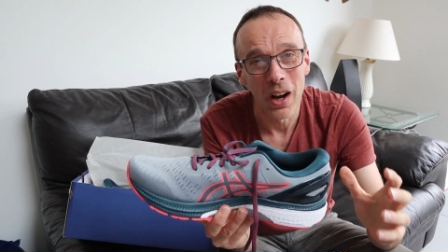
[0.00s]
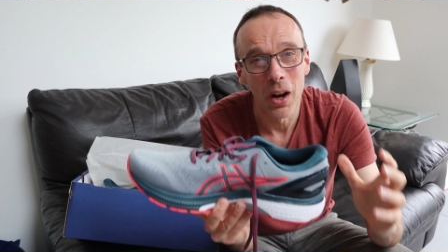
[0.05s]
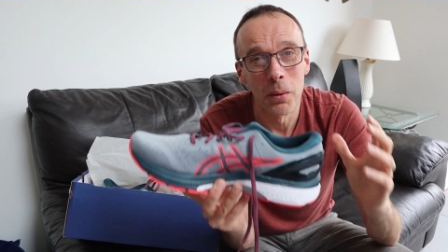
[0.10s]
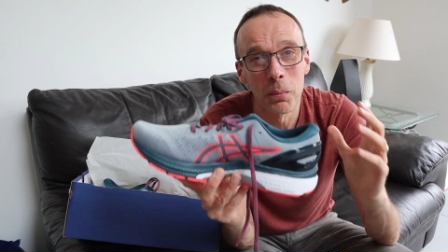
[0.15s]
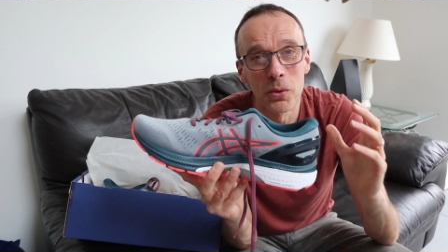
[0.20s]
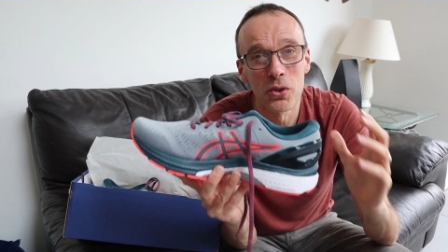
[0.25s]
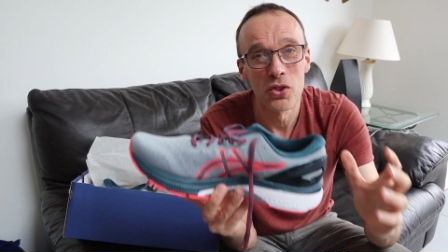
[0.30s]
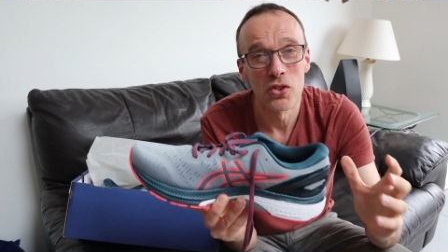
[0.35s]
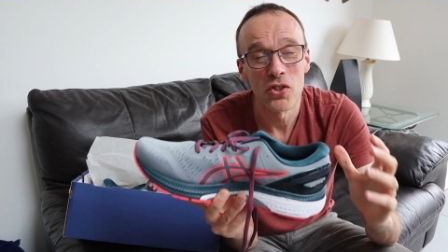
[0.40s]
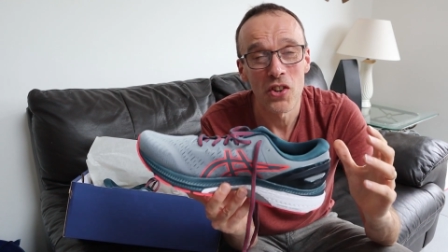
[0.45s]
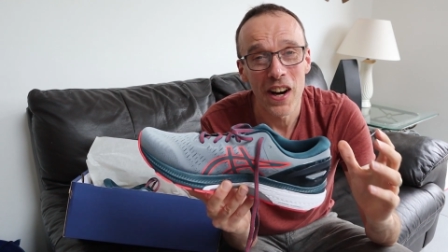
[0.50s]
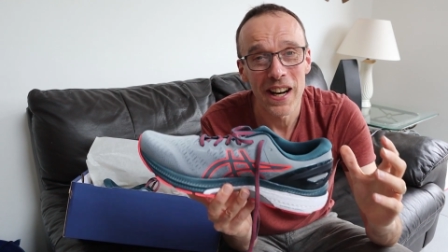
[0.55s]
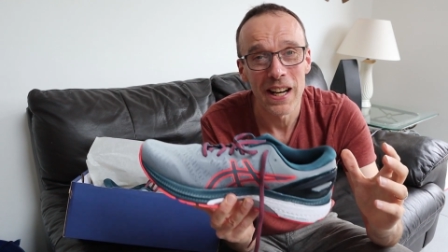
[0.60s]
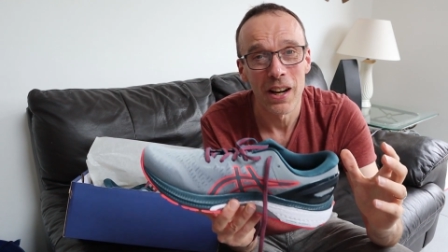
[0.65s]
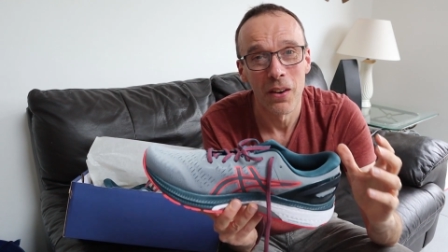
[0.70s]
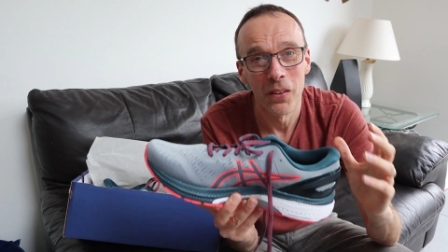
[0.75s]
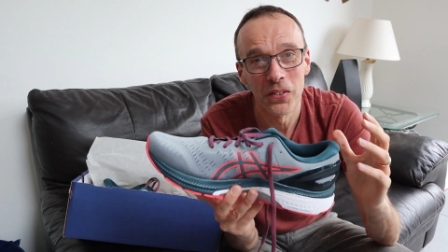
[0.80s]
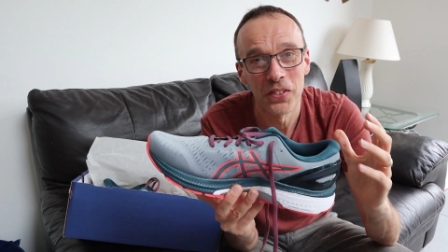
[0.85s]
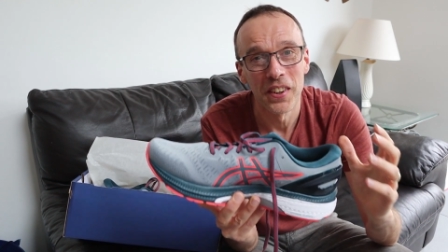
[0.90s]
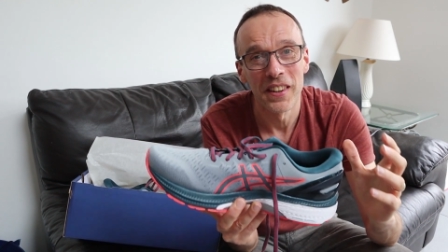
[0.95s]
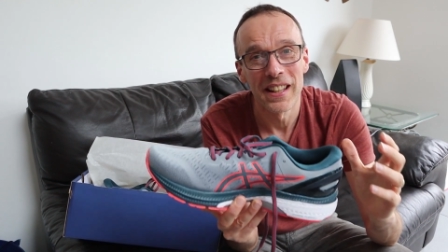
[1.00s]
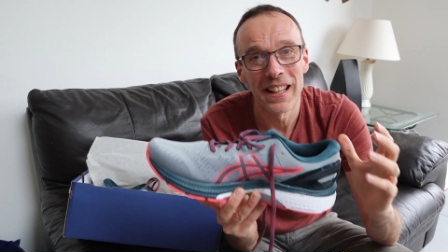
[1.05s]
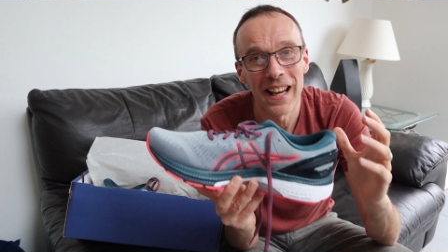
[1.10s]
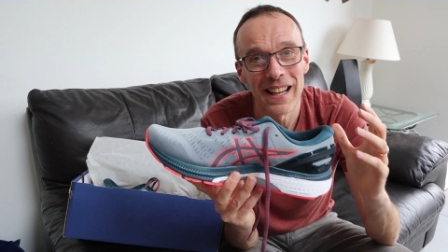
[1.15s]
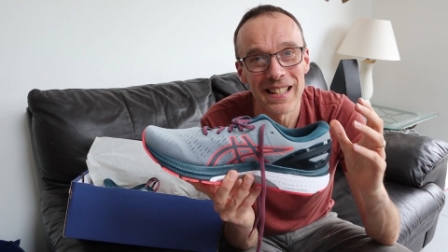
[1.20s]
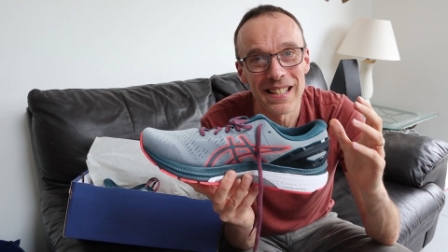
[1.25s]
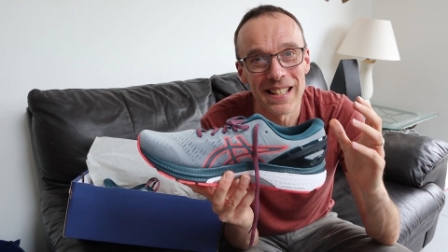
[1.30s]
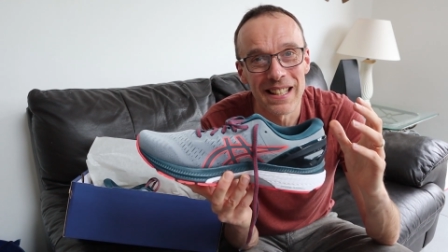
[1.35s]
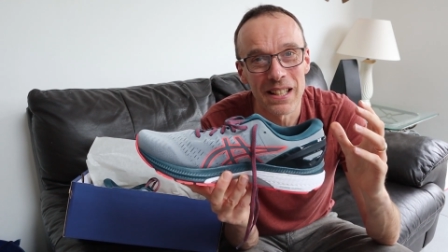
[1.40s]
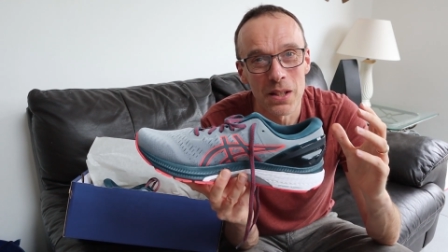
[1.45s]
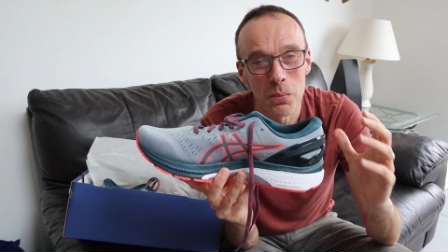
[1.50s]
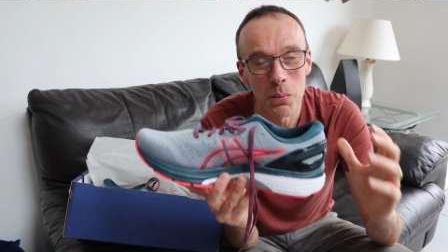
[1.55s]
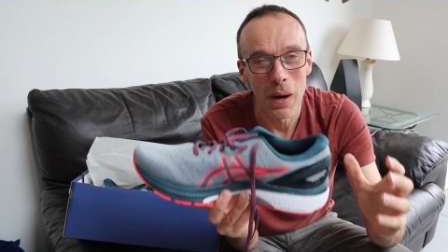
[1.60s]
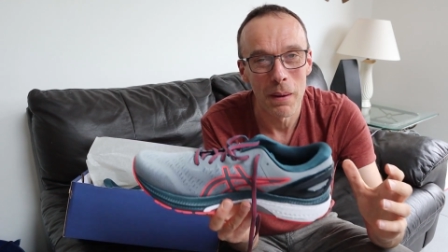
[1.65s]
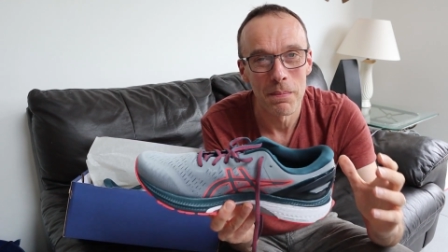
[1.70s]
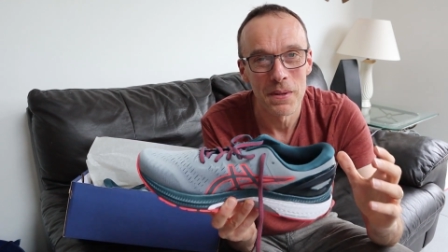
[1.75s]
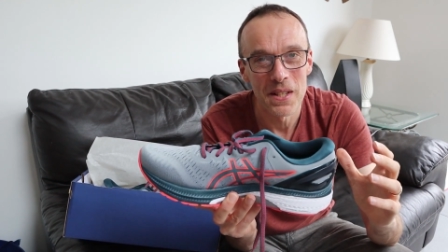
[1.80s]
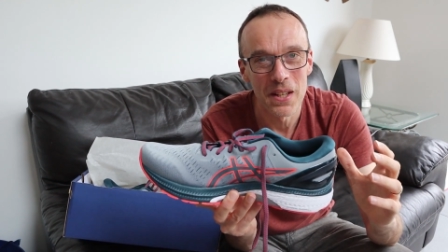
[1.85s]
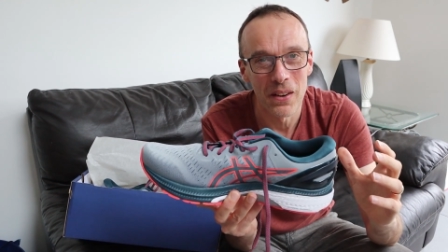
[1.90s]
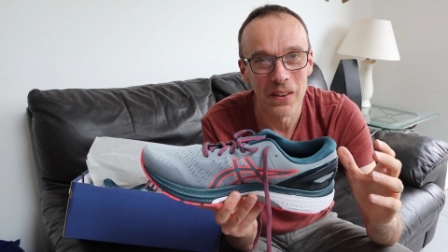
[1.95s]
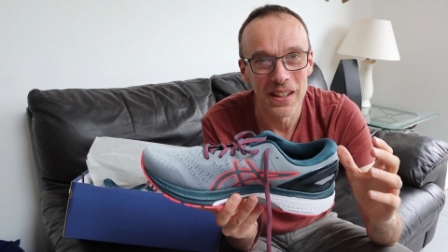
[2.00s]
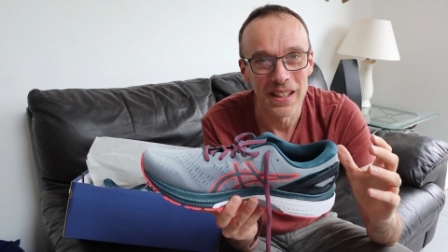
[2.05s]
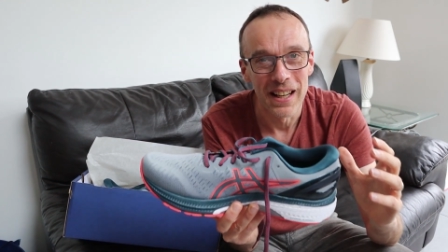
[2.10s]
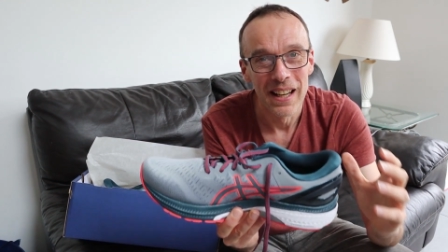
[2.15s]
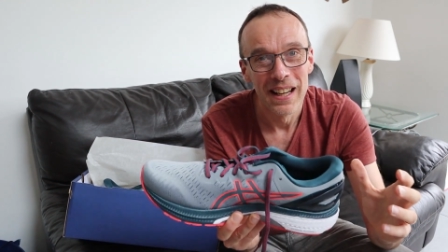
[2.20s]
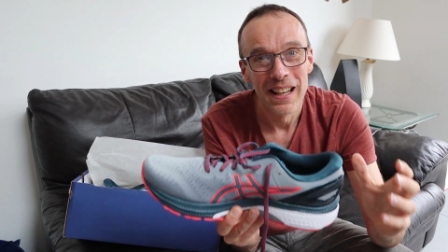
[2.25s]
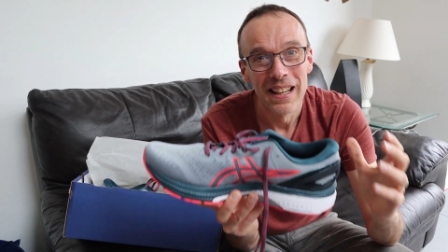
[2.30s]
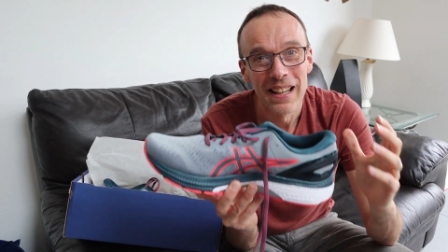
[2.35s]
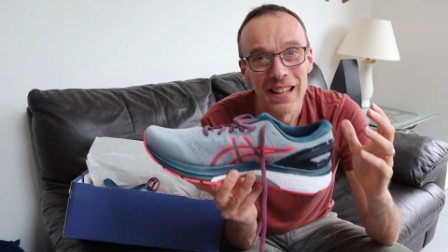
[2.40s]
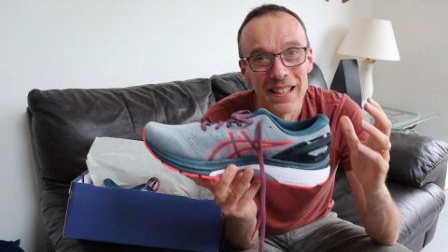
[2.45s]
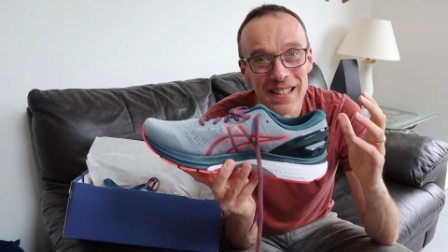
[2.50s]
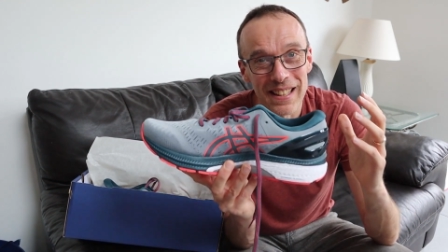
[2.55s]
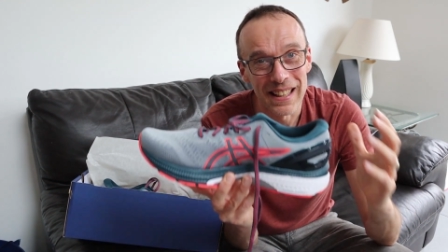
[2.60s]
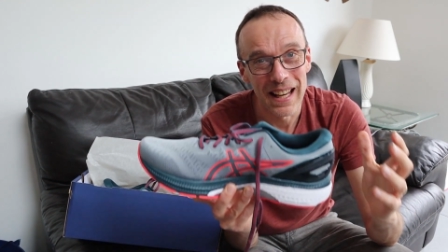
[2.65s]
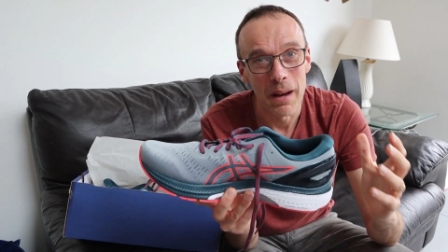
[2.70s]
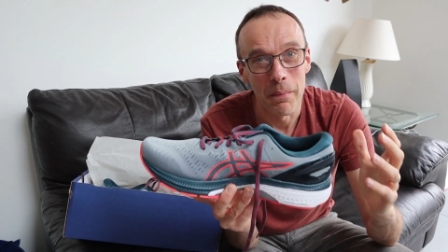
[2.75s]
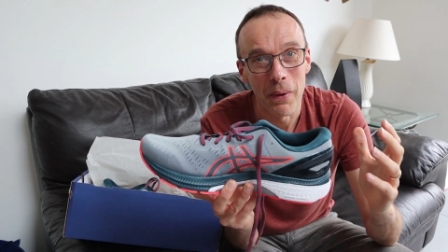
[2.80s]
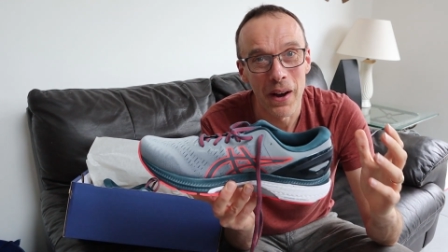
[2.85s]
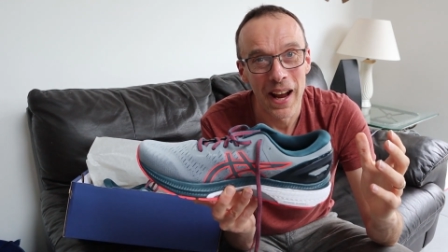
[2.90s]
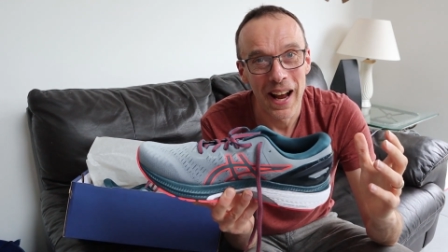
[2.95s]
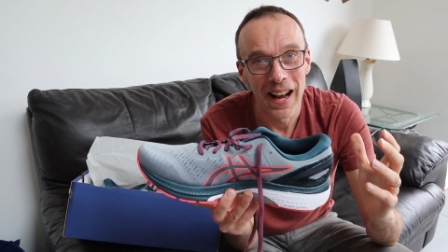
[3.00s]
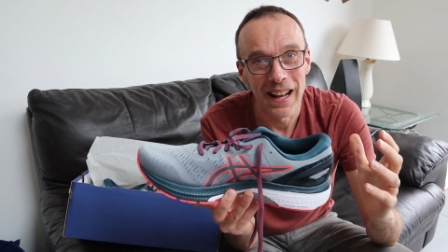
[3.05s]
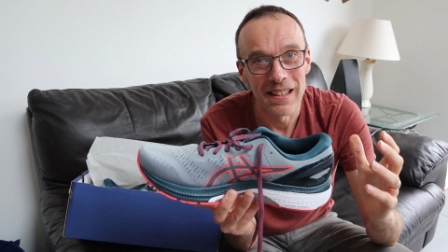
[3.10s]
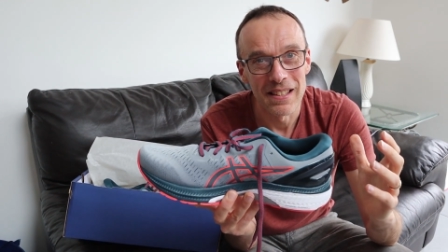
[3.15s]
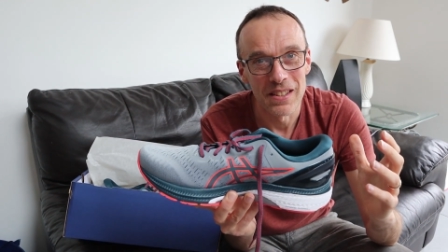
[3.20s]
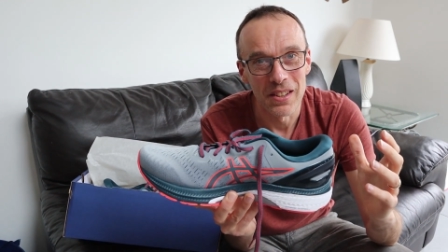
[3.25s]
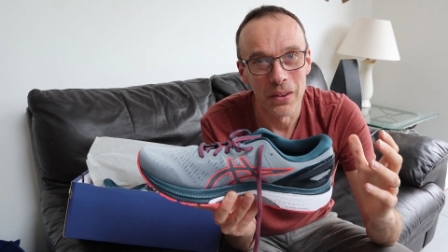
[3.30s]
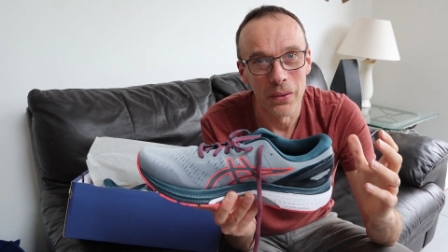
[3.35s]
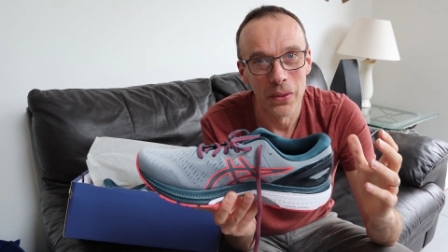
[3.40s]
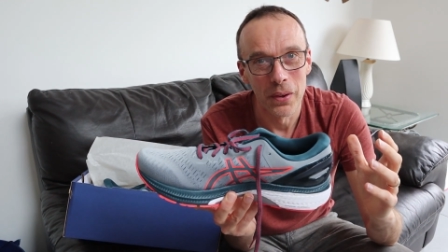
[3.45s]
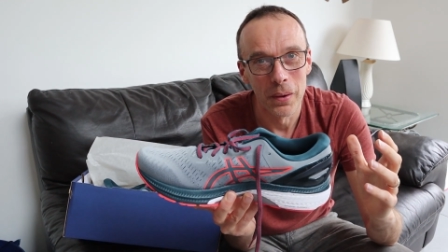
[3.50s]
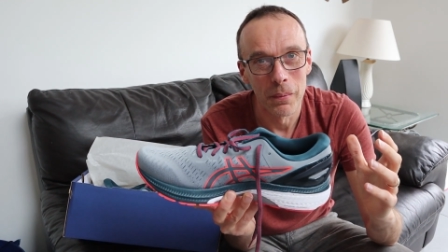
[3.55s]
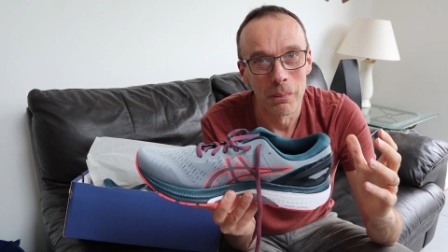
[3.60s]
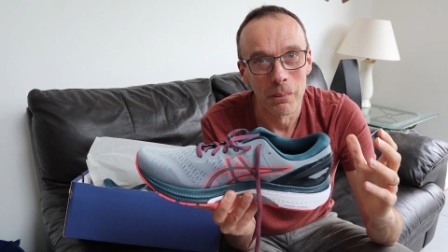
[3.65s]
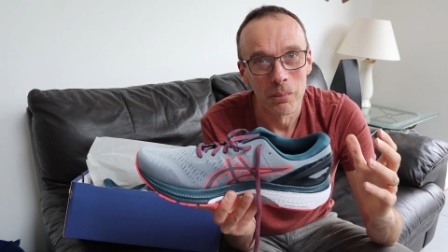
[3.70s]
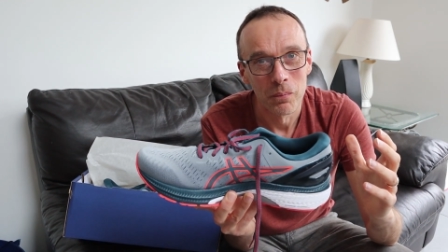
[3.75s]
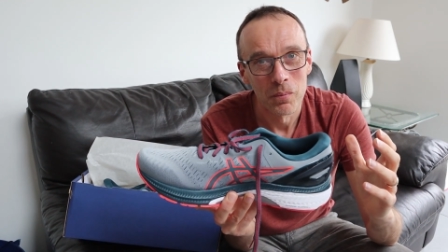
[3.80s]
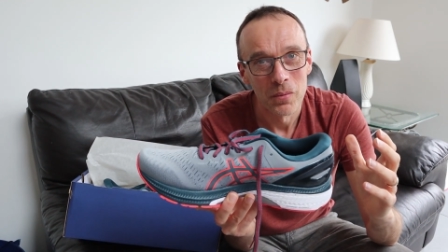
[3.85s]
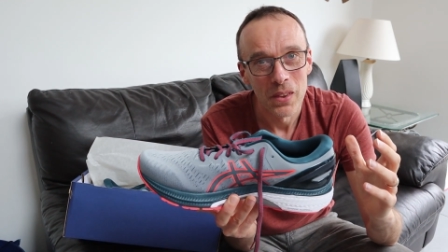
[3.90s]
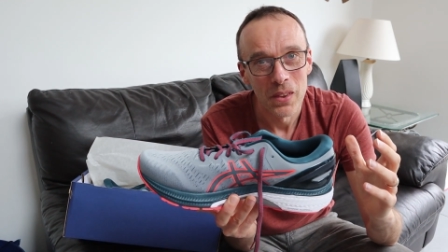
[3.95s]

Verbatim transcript: I was straight onto the ASICS website to get my hands on them.